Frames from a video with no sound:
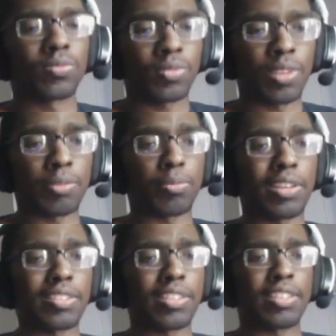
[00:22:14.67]
I'm
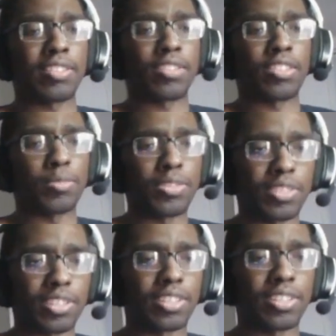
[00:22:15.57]
surprised he's not dancing to this
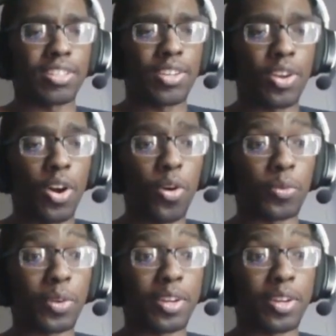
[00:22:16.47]
music. Oh!